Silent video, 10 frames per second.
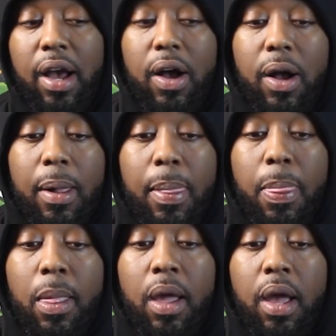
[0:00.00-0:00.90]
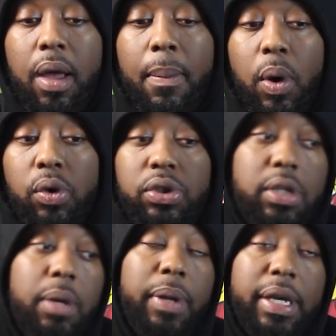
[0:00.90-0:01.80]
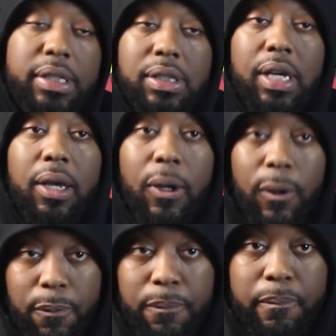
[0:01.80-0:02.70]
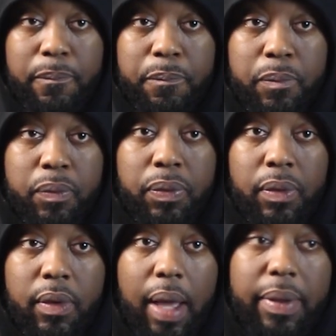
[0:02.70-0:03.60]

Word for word: Uh, most of the places I go, I,